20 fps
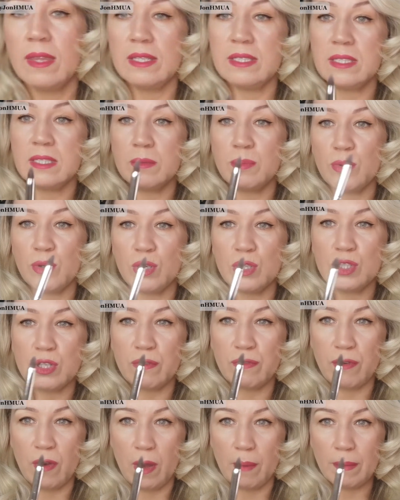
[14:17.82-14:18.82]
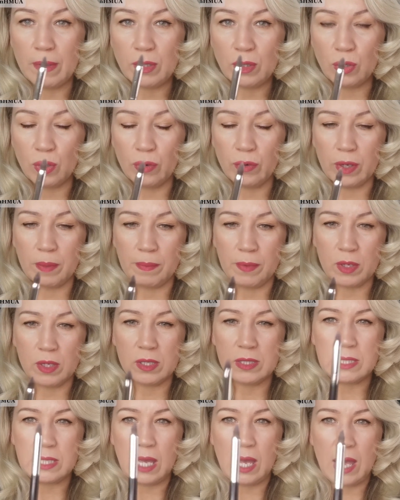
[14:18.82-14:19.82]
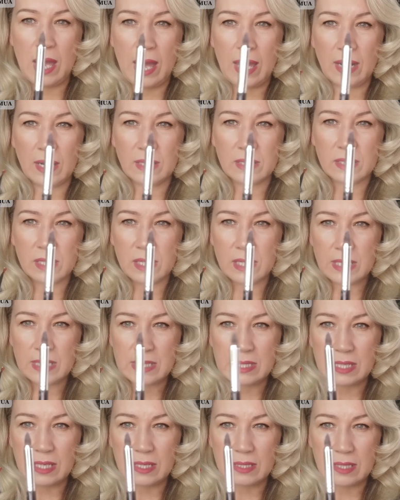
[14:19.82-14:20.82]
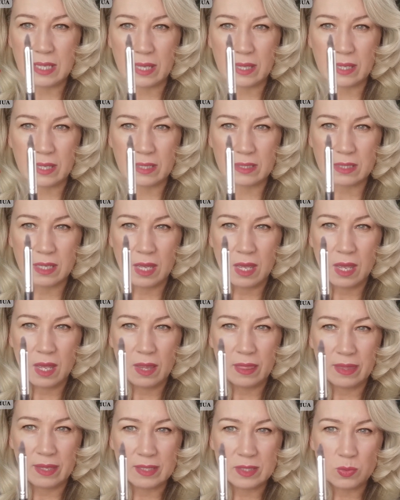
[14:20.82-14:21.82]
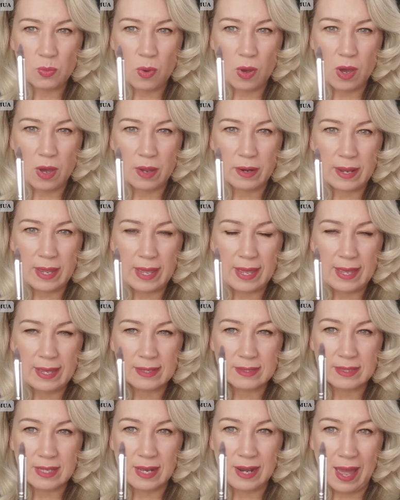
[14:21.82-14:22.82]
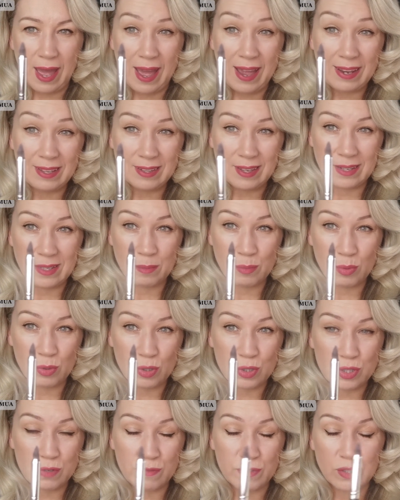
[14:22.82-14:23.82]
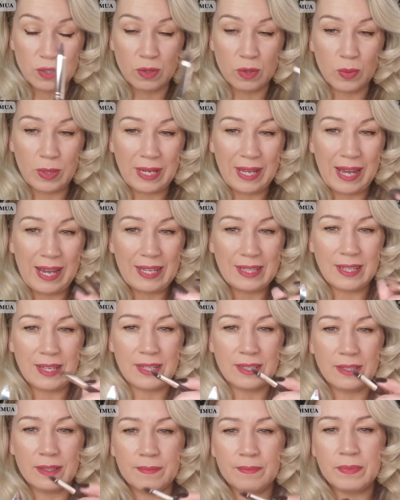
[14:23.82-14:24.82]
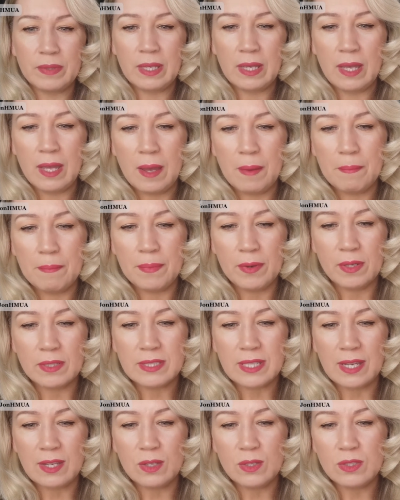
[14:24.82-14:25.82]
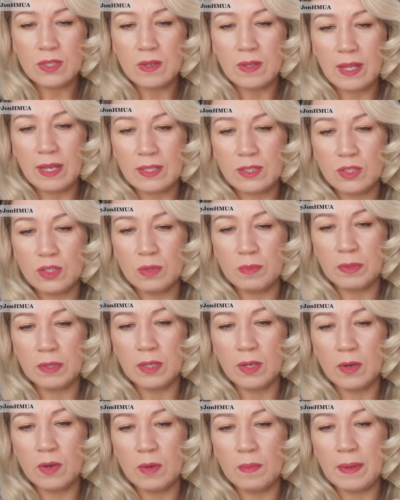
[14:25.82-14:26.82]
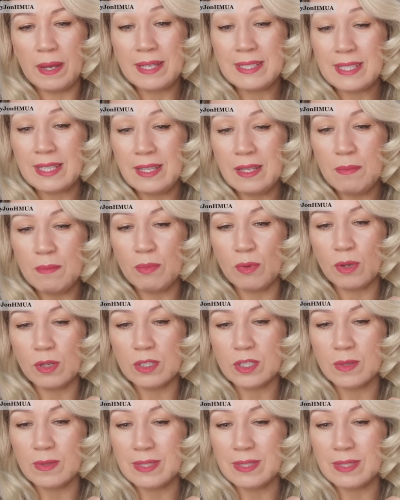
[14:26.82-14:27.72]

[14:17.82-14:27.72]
This is a brush from Laura Mercier, and you can see it's like this. This one is an eyeliner brush for doing a wing eyeliner, but I also like to double it up as a lip brush.